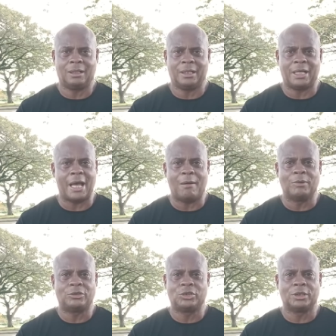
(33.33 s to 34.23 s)
an
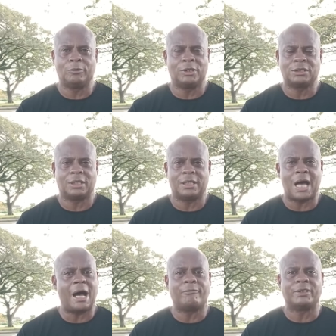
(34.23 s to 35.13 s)
amateur. He wasn't a
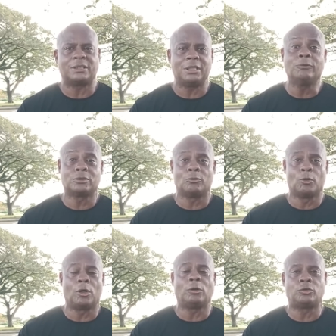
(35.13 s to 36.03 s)
novice. He was a
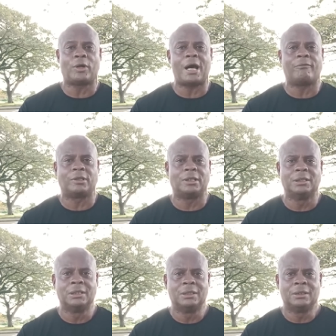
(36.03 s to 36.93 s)
world traveler,
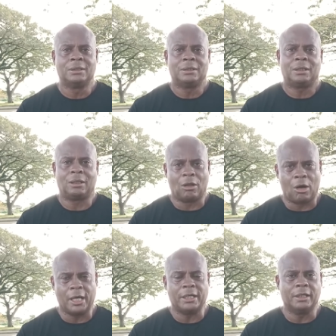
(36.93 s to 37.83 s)
a
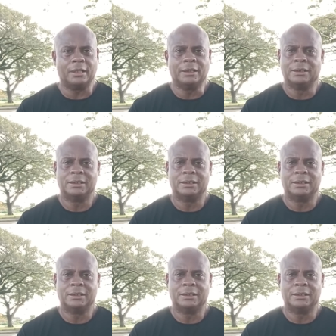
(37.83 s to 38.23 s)
lawyer,